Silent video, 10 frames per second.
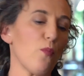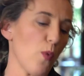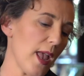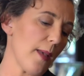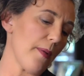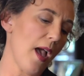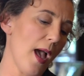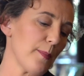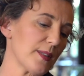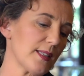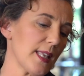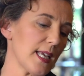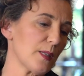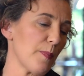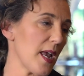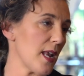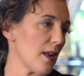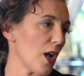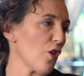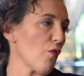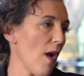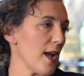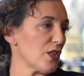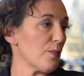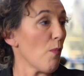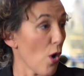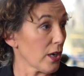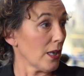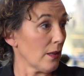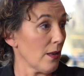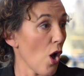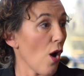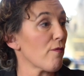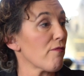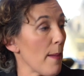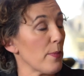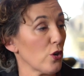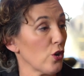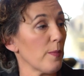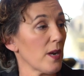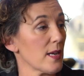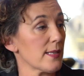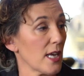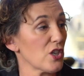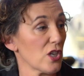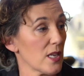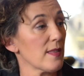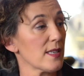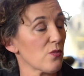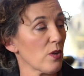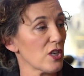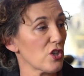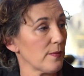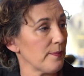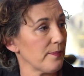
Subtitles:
of where perhaps there's been a great model of rapid urbanisation in this region?